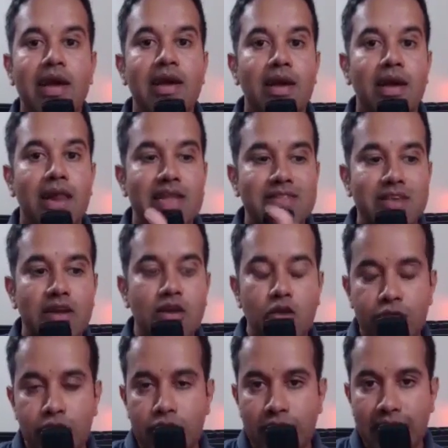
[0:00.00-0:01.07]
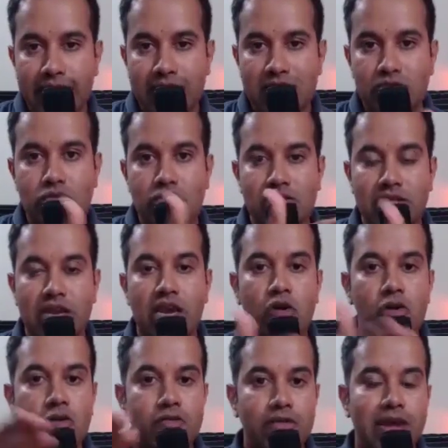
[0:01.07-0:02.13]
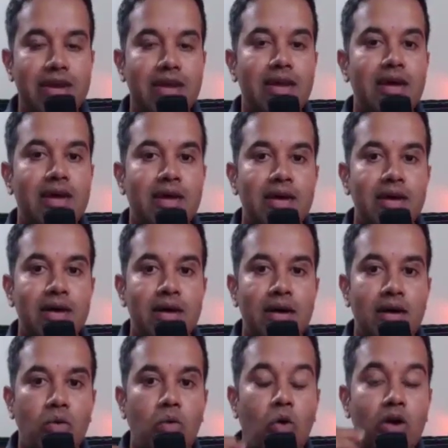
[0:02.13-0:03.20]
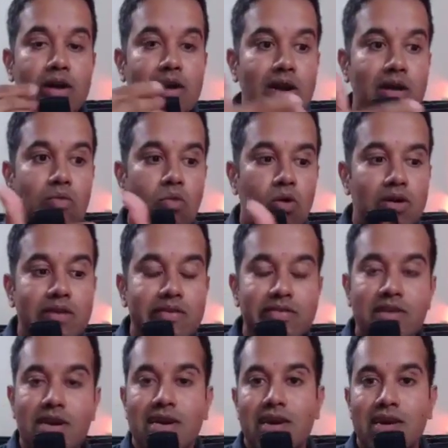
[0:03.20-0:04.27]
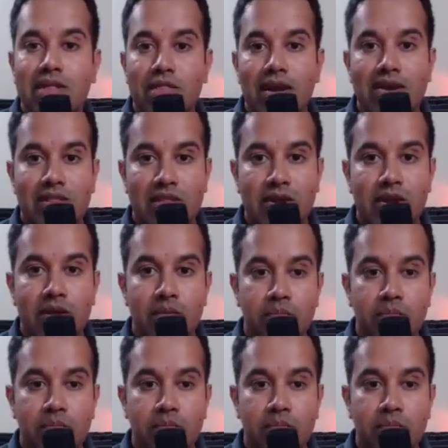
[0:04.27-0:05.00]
let's say if your finance was 3 out of 10, what resulted in that 3?